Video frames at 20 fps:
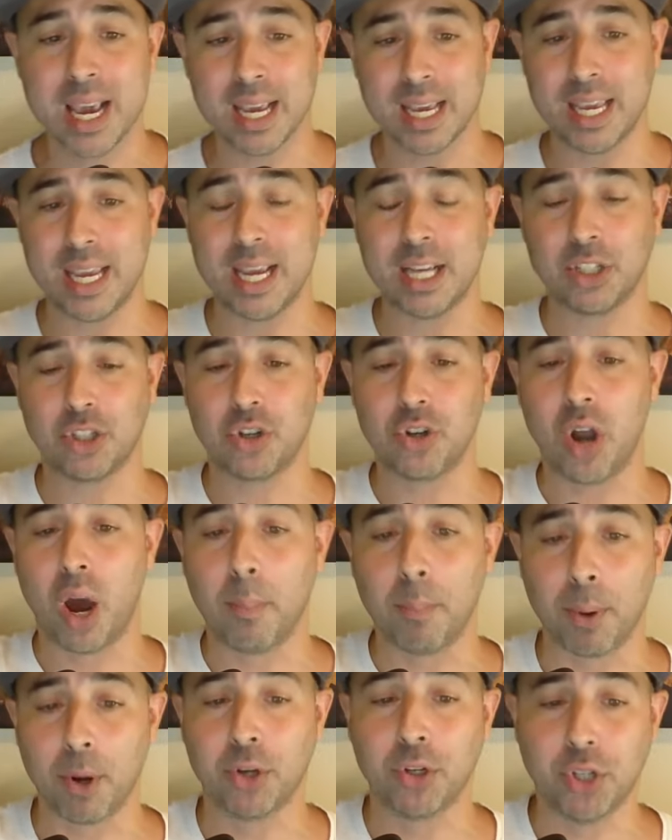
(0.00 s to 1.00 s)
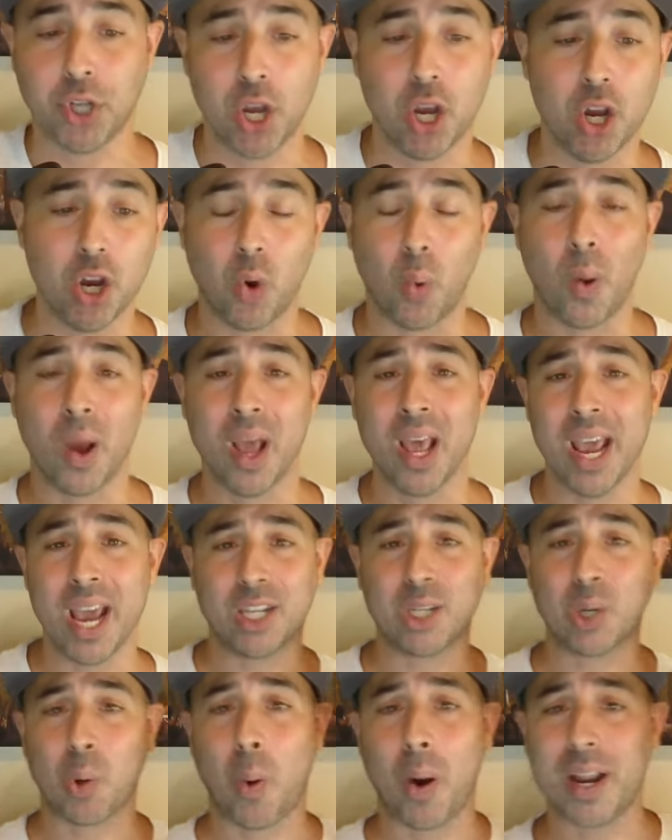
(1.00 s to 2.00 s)
He is number two.
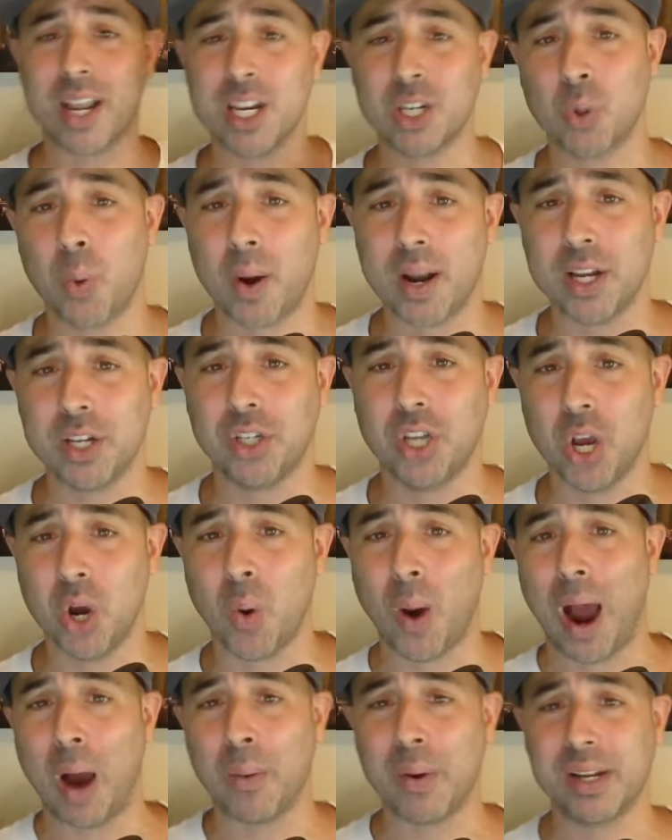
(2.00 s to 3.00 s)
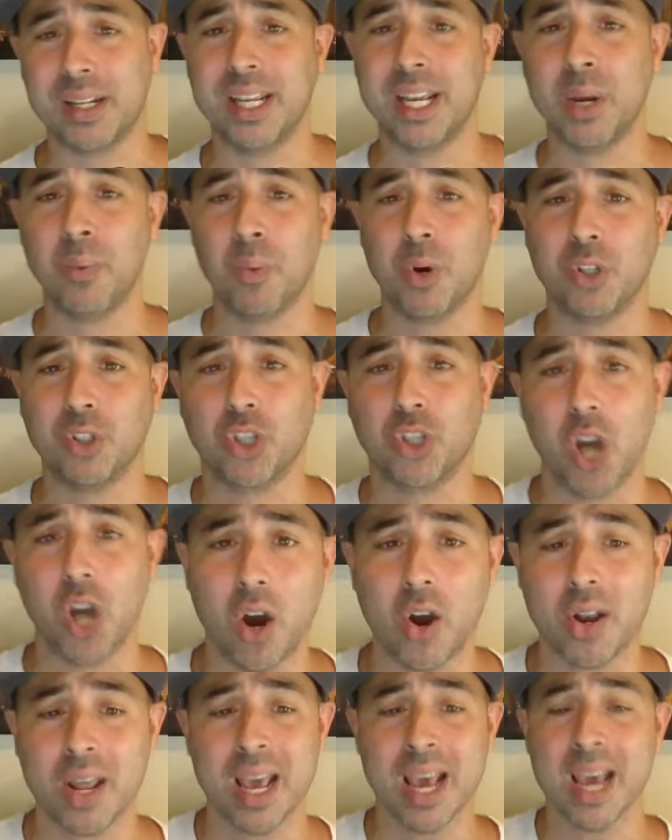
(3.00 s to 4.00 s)
In 2022, our team
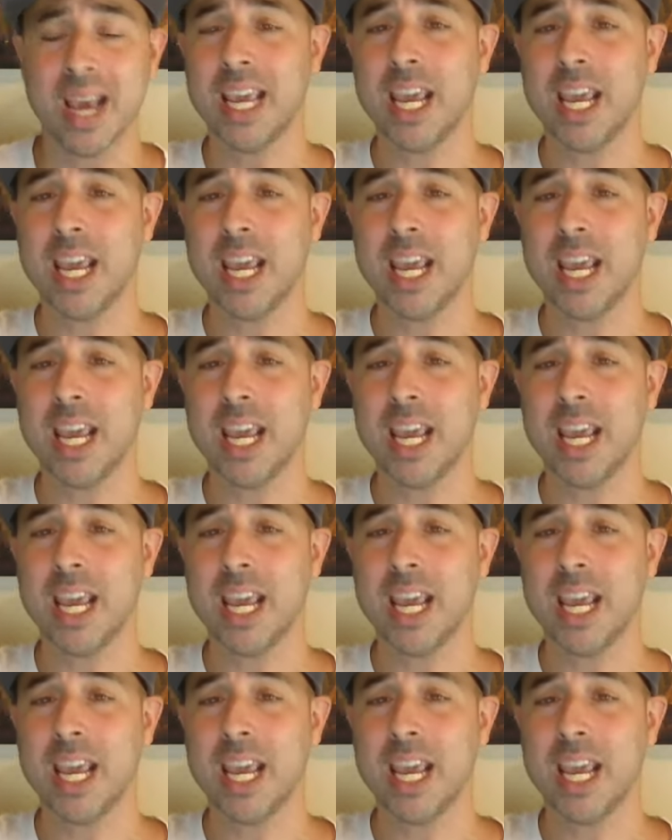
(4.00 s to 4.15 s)
good.